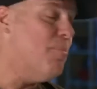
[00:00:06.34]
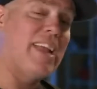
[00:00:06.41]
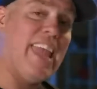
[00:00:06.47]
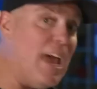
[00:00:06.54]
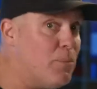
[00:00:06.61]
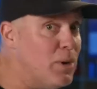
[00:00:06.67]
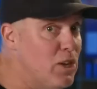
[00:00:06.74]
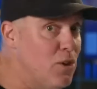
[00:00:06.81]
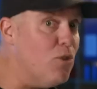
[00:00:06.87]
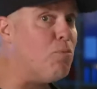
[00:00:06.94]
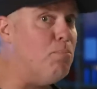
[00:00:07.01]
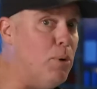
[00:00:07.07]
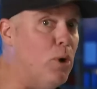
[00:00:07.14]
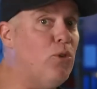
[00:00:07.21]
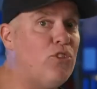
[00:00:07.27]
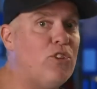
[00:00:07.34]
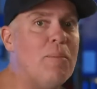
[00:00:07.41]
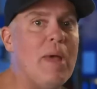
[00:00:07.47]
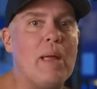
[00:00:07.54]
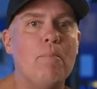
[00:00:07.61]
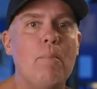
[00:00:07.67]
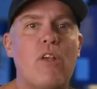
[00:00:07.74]
But can we use boost to
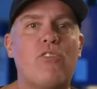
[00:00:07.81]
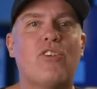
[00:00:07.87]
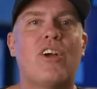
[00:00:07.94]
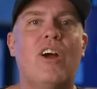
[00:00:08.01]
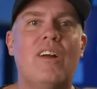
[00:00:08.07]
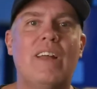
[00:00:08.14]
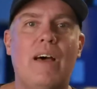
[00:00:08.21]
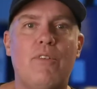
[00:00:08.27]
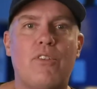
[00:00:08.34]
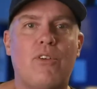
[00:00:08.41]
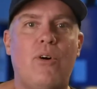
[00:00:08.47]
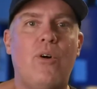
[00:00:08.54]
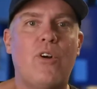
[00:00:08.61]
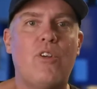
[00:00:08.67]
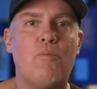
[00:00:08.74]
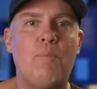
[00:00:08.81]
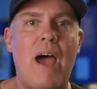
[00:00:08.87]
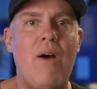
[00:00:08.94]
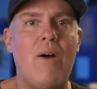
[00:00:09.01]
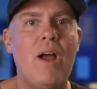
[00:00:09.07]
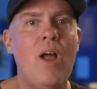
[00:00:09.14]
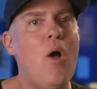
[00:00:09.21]
make muscle car levels of horsepower?